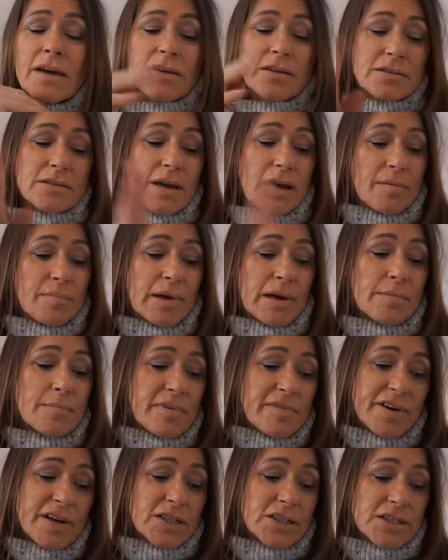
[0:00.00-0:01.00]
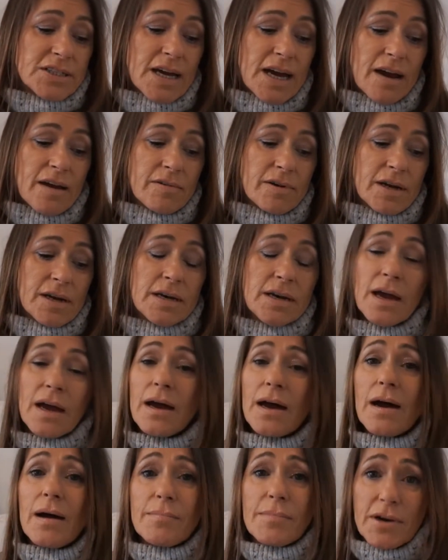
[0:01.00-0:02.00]
So yeah, I've become a vegetarian.
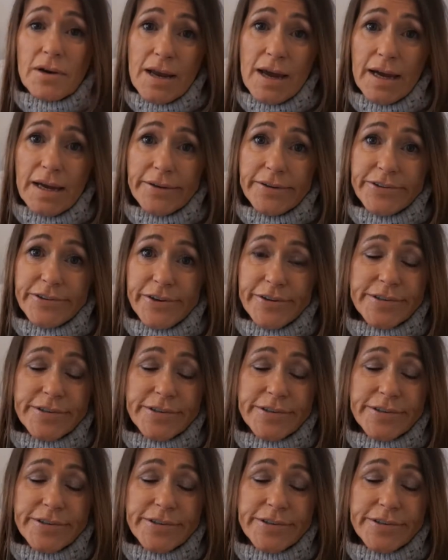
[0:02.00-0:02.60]
I'm on HRT.